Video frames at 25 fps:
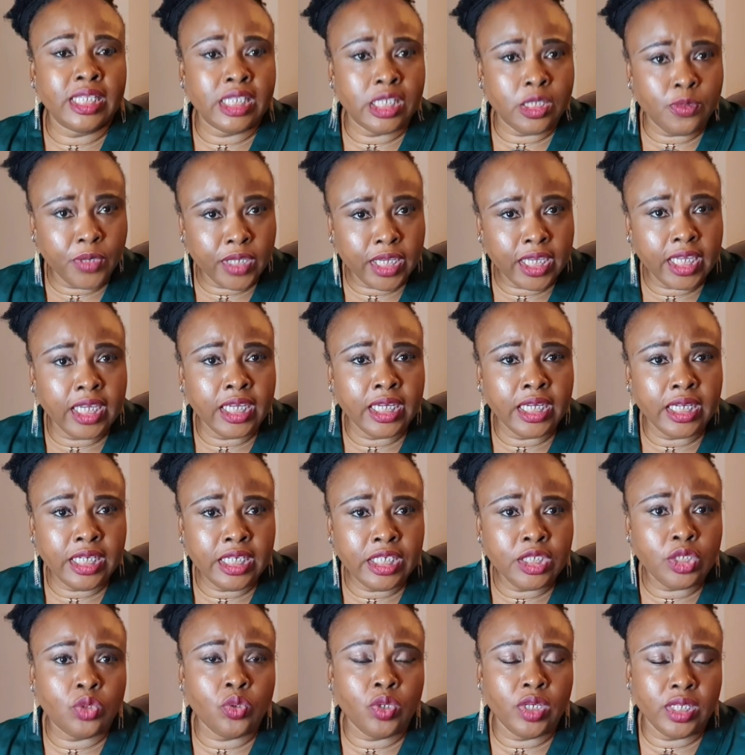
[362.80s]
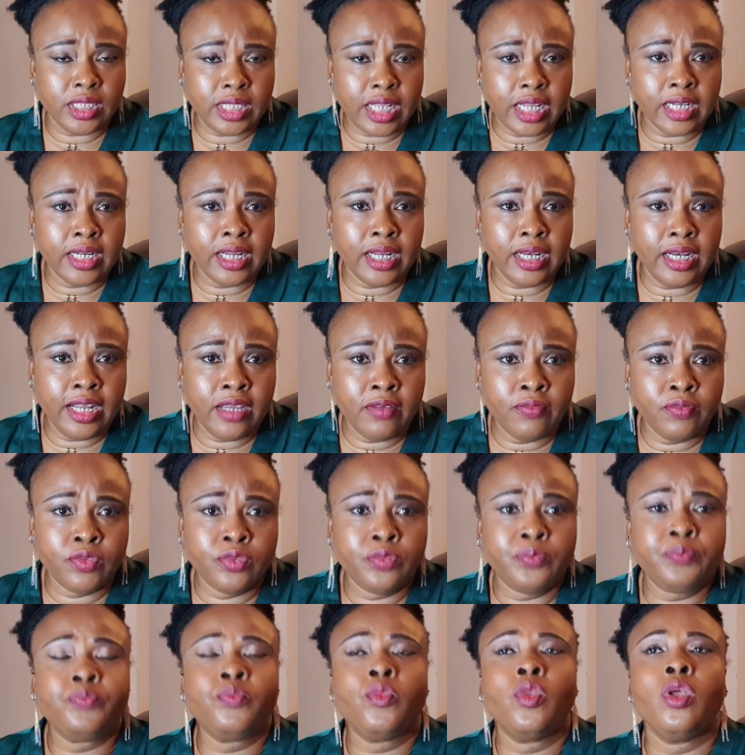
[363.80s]
speak English to a standard level,
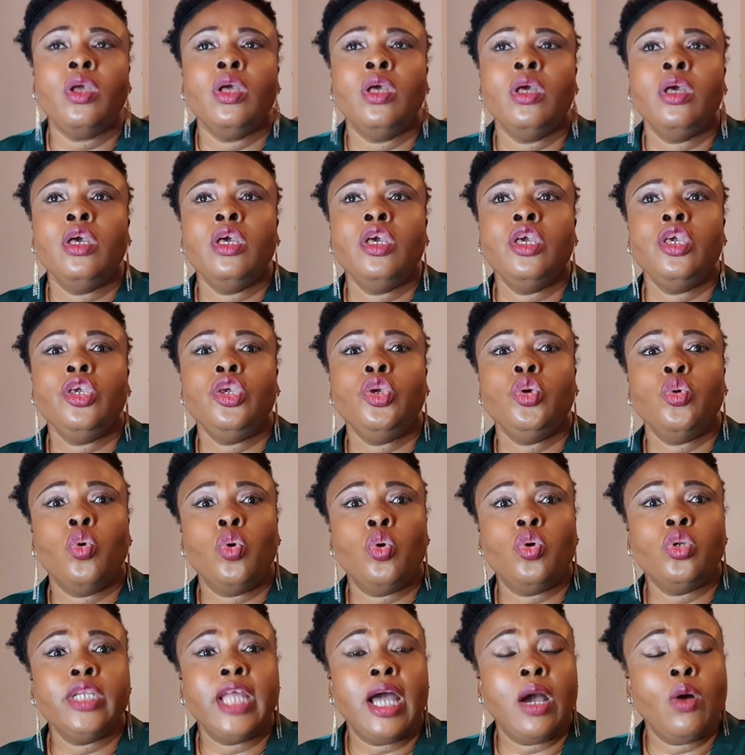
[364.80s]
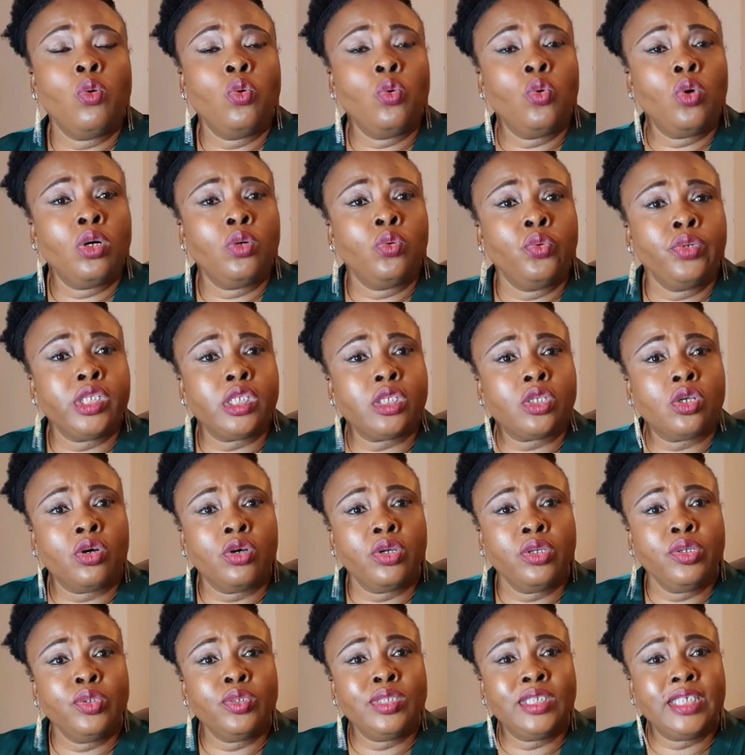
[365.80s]
that one will score
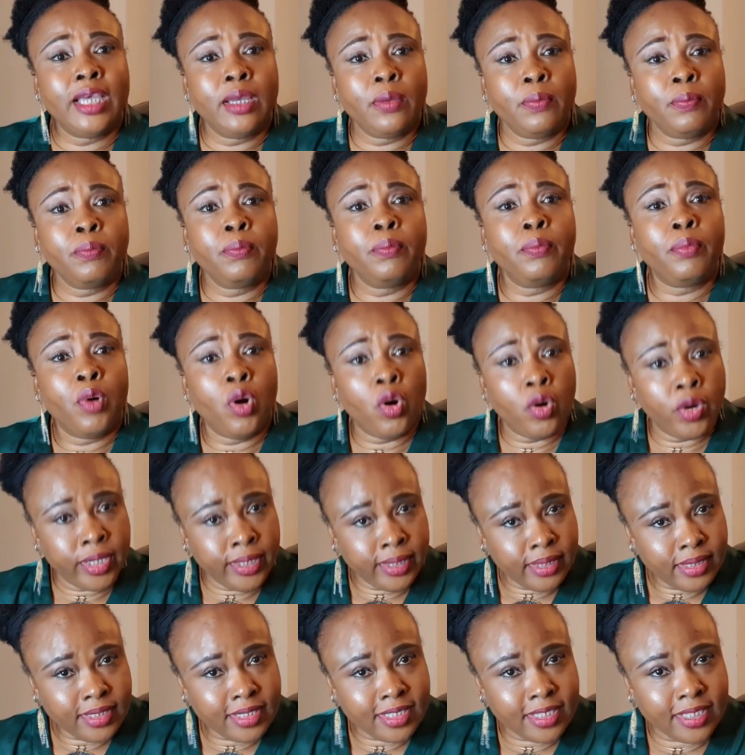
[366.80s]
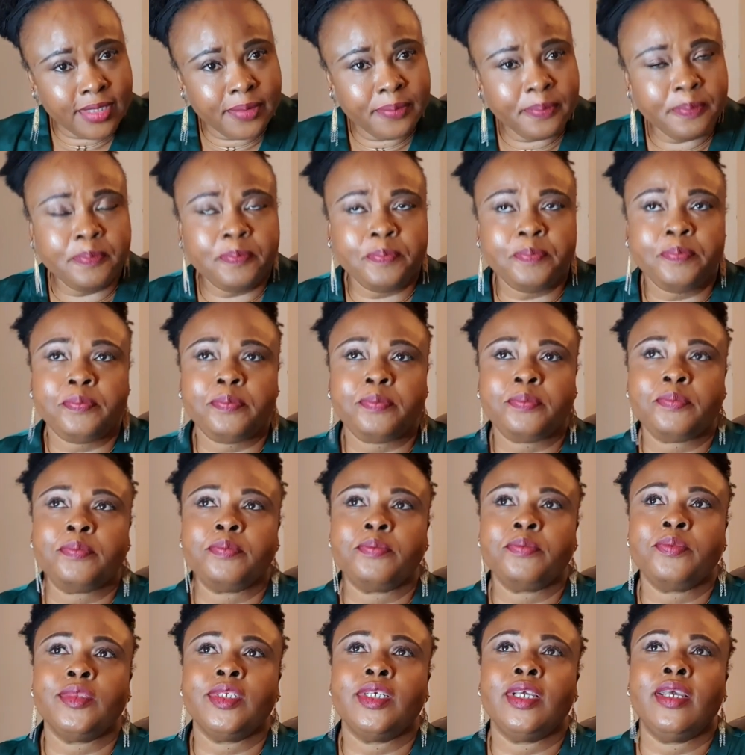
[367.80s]
you 10 points.
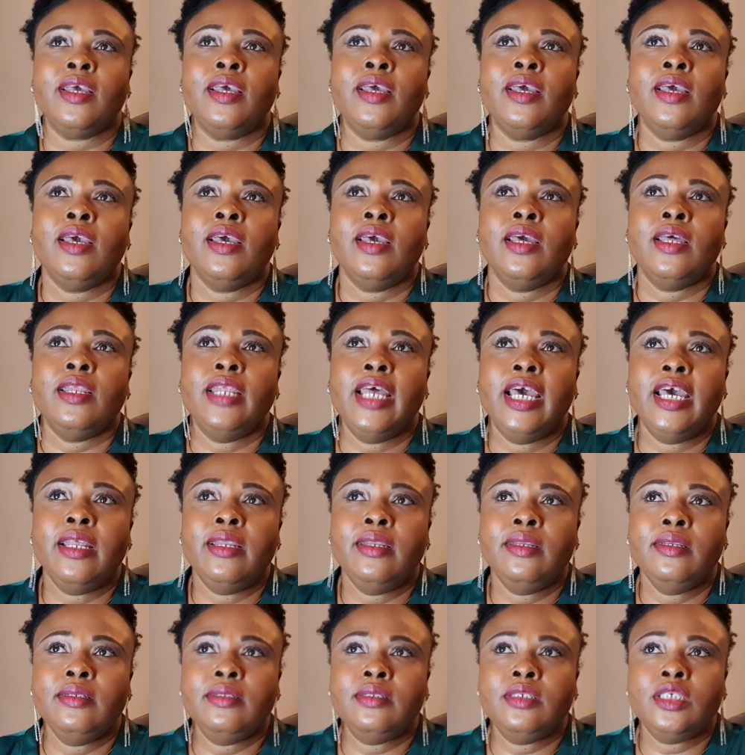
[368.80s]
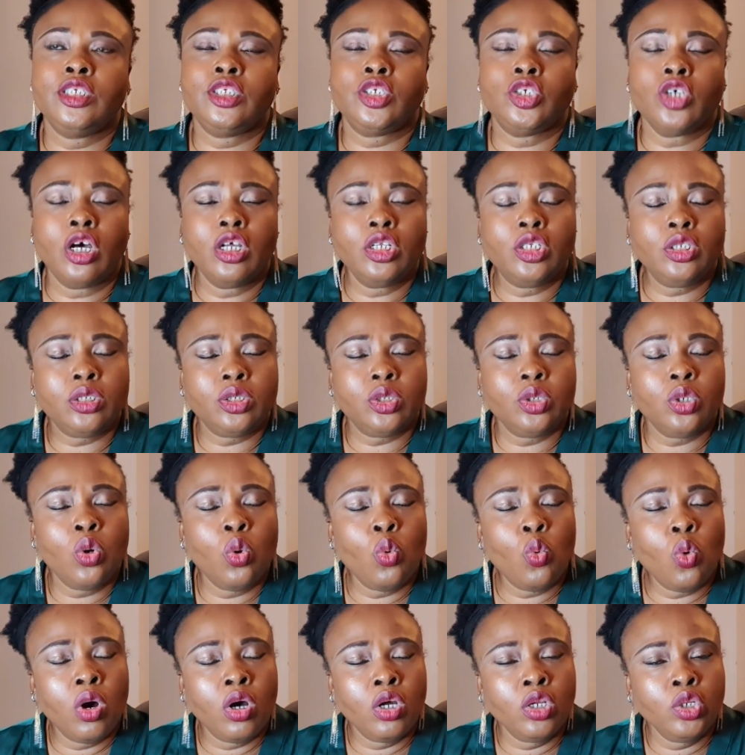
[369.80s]
Then the third
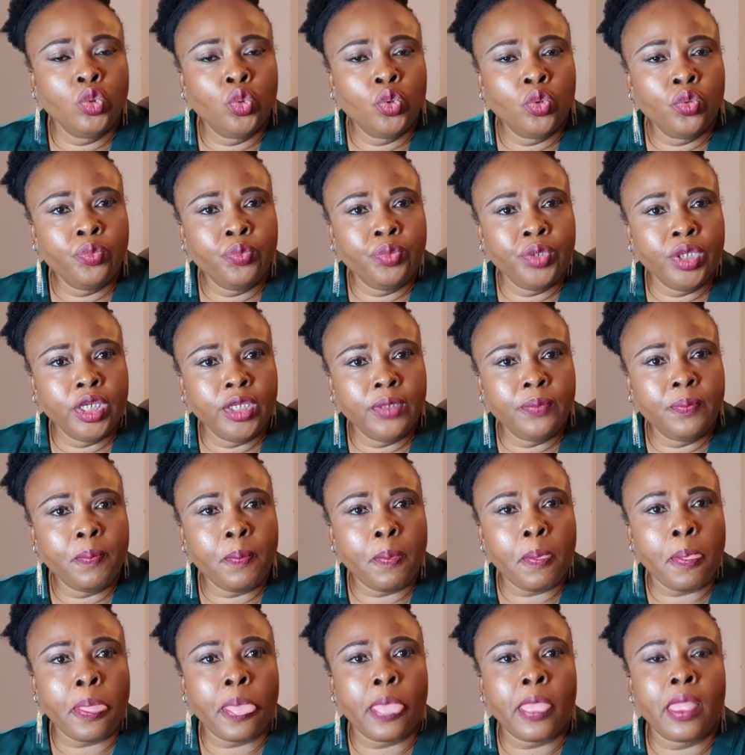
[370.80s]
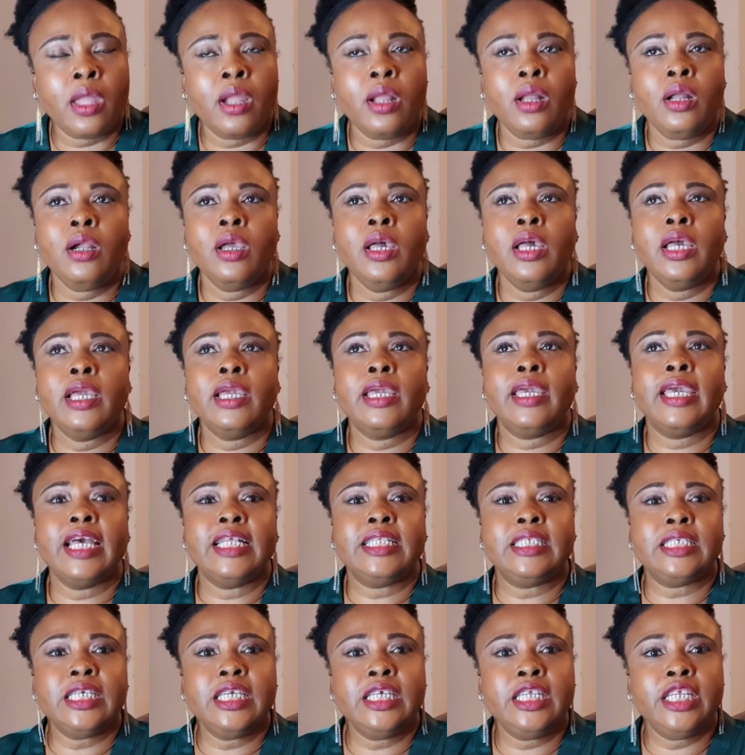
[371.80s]
one will be
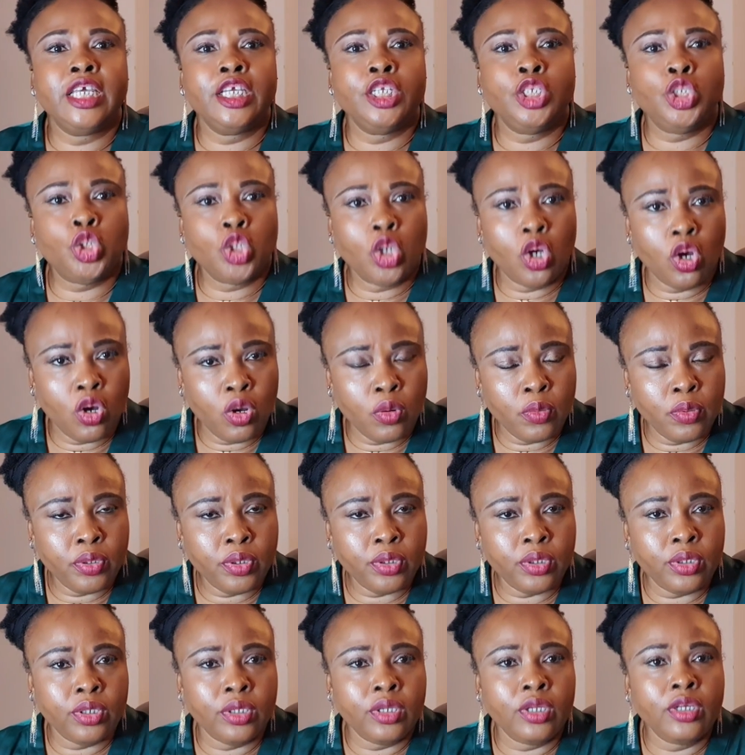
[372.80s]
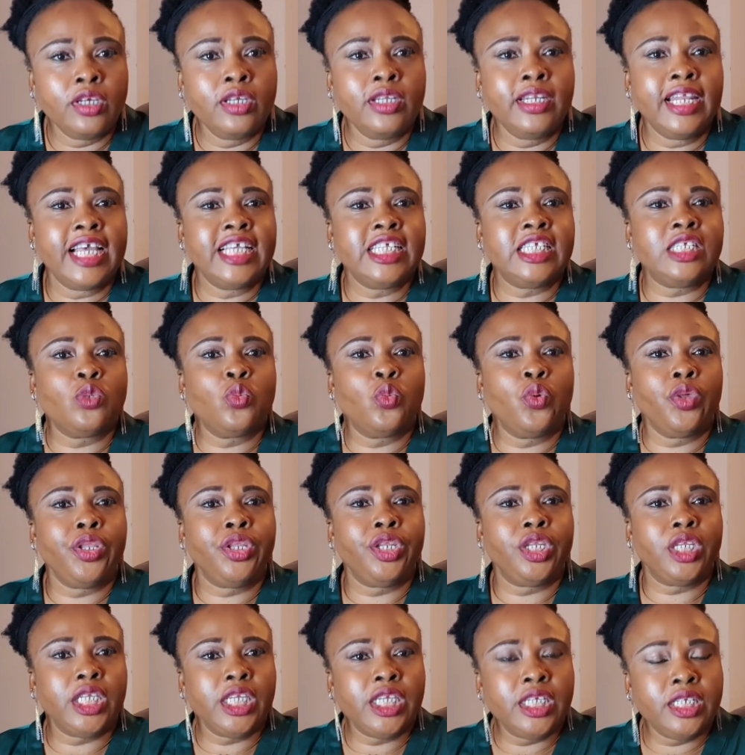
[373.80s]
getting a job that is
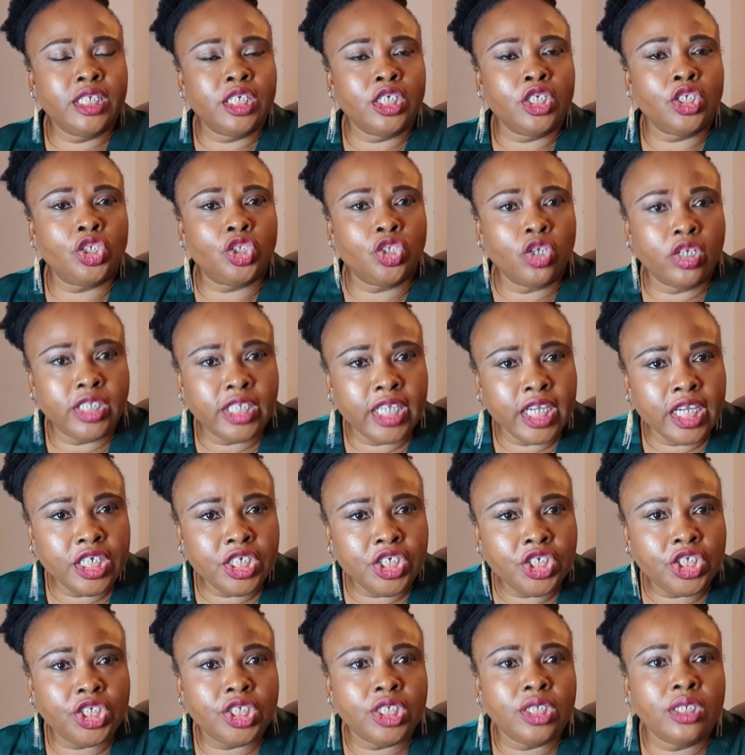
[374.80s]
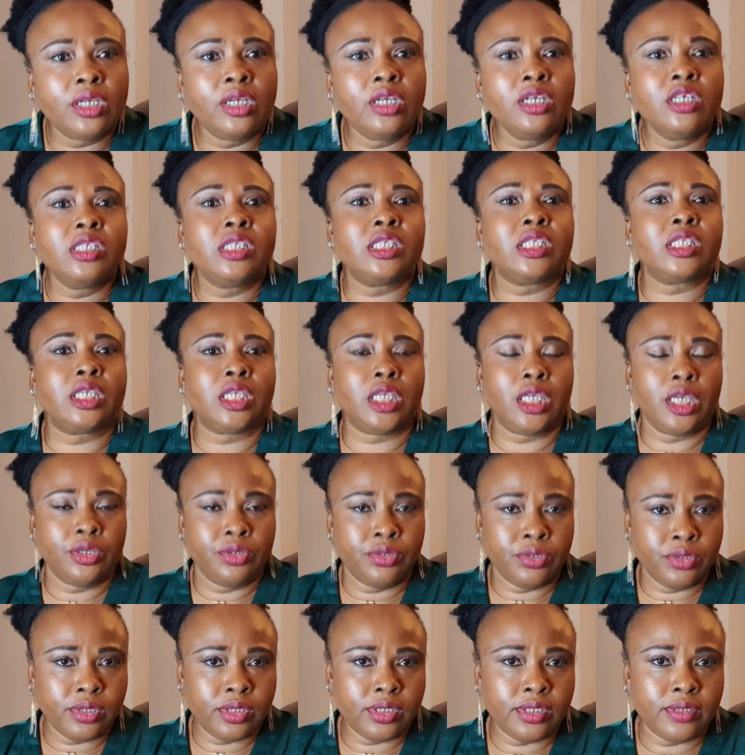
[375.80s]
within the shortage
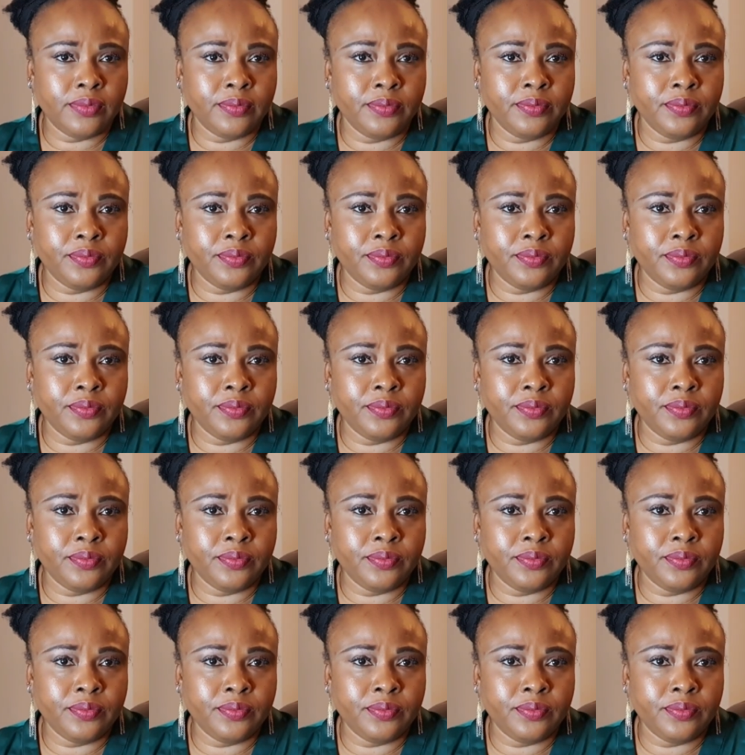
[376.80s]
skills.